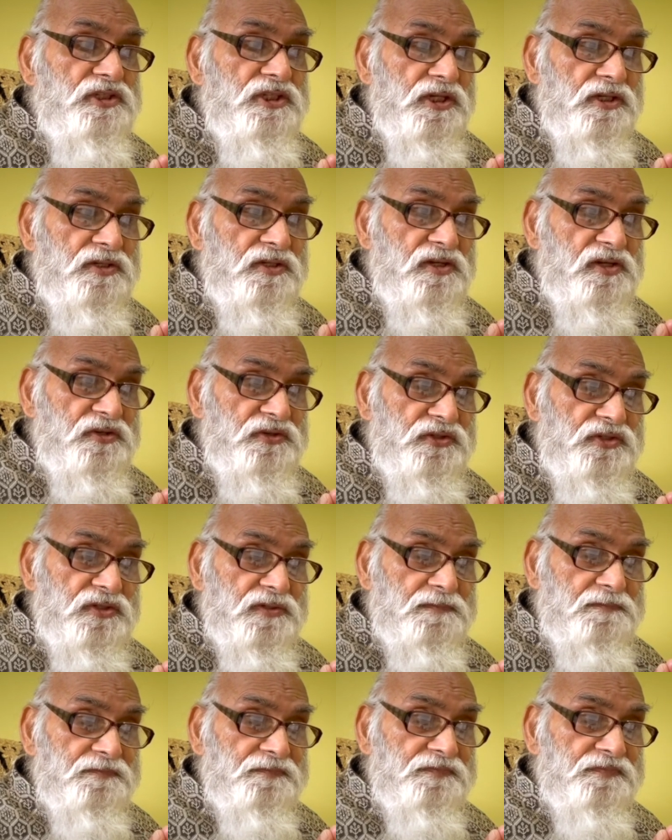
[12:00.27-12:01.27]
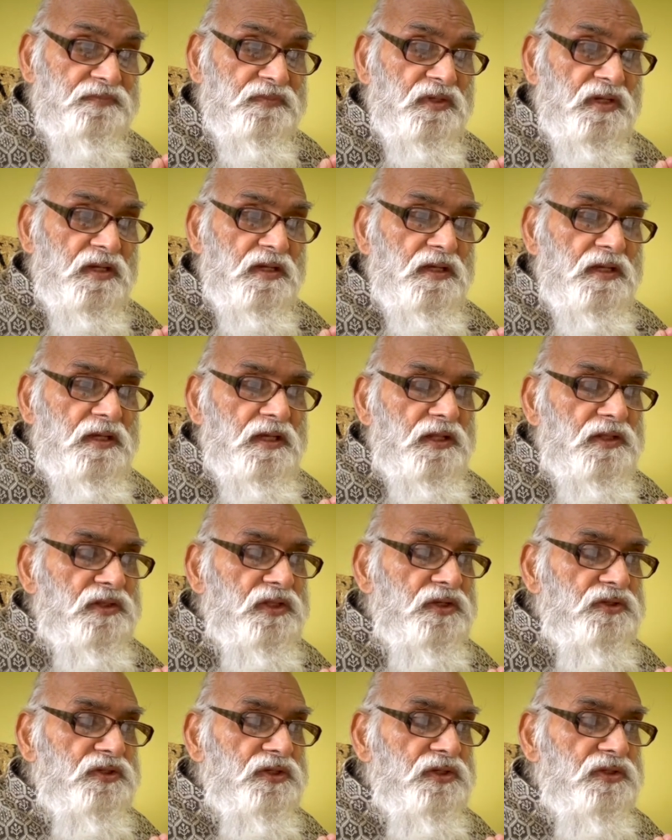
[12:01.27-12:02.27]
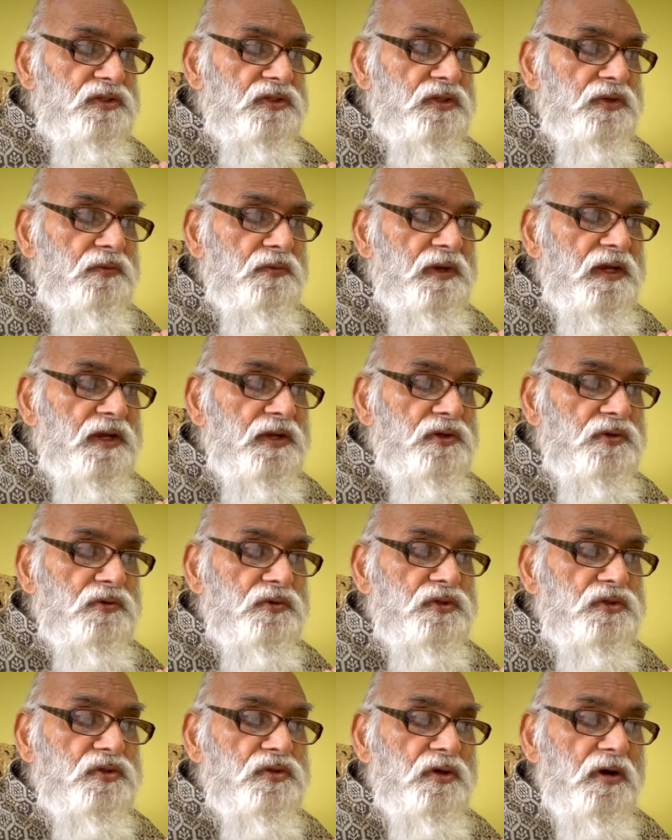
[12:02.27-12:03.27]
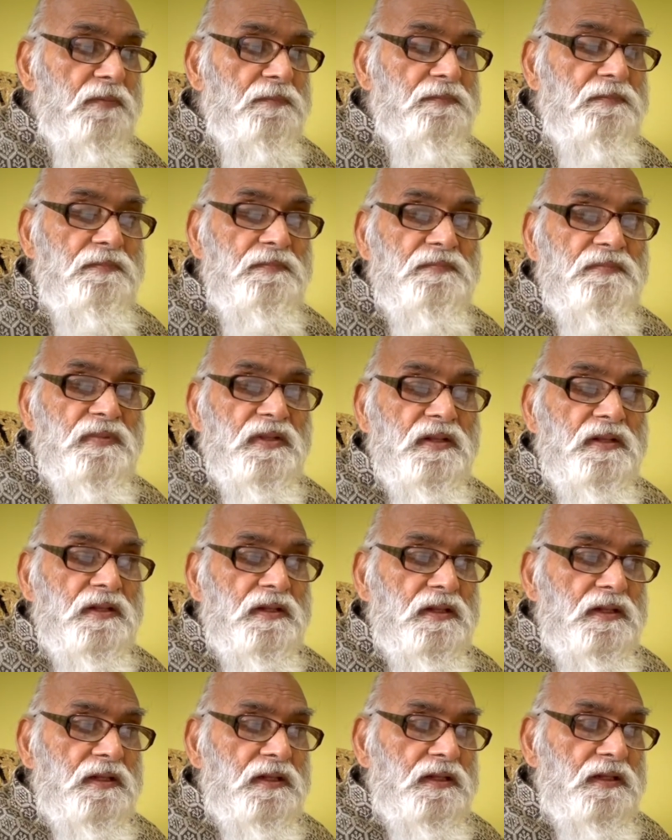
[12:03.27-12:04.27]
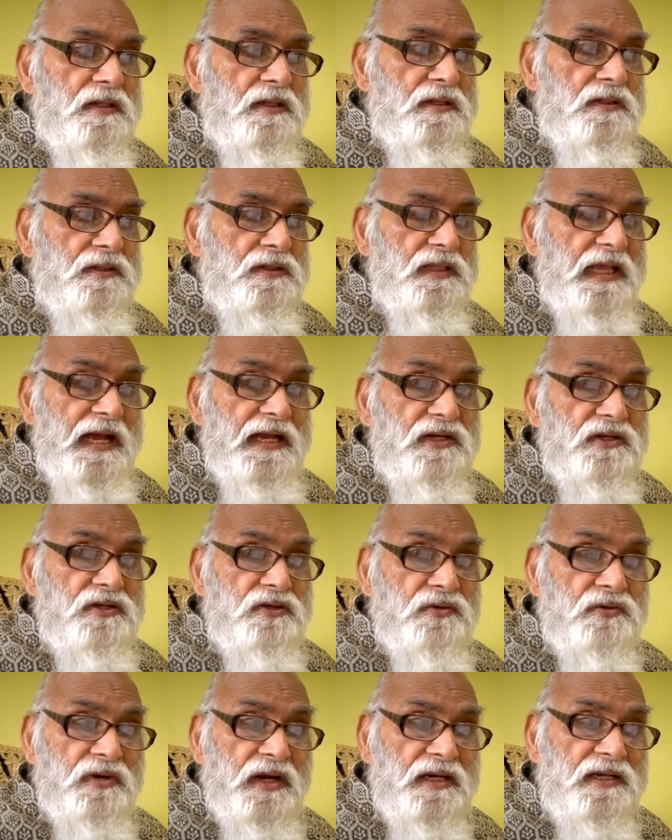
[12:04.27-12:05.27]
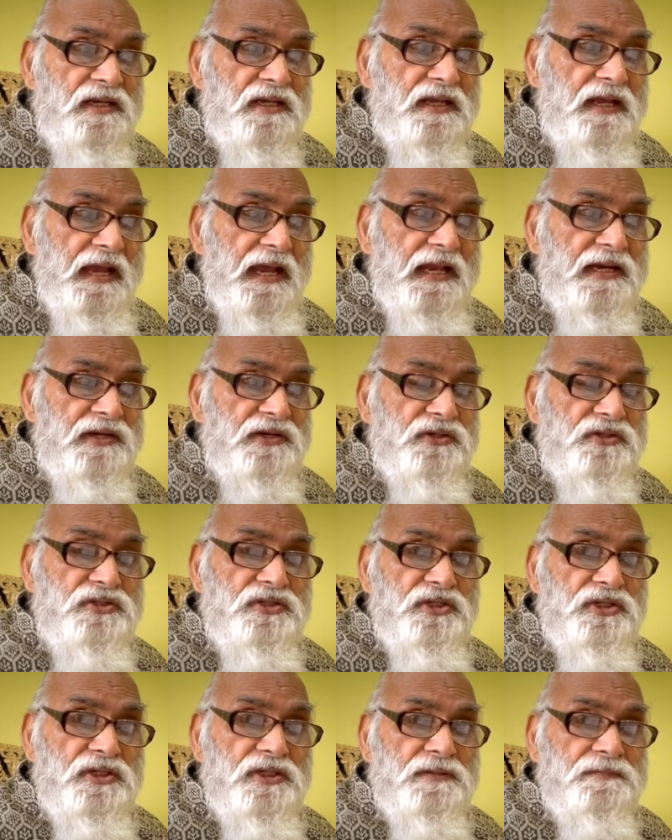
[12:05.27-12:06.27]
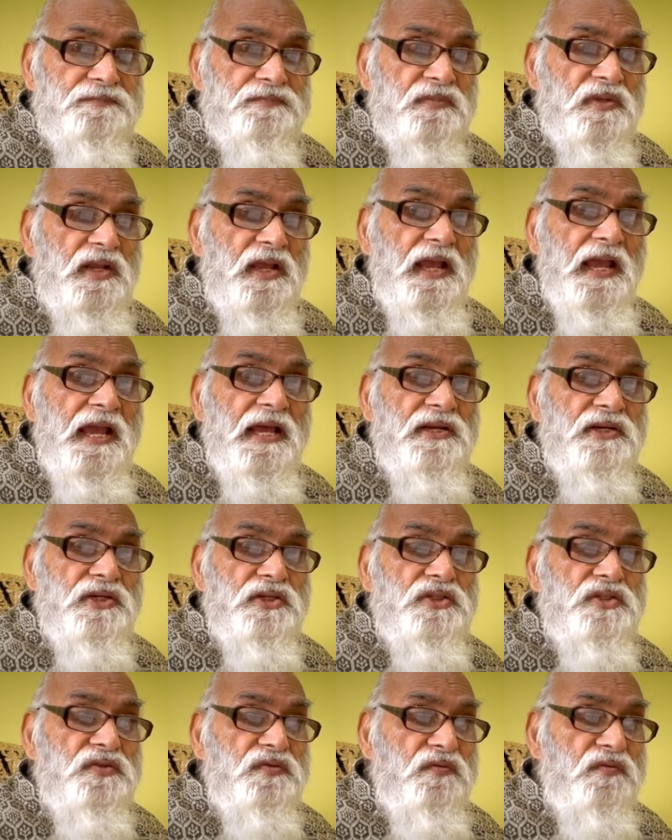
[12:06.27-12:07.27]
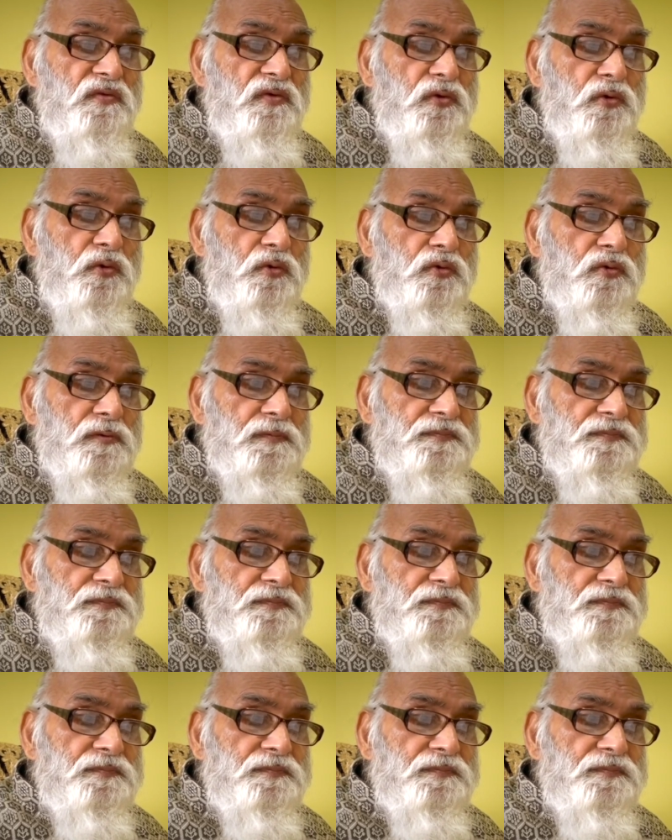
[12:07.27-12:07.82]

journalism. This is the way you stop that running energy and its flow.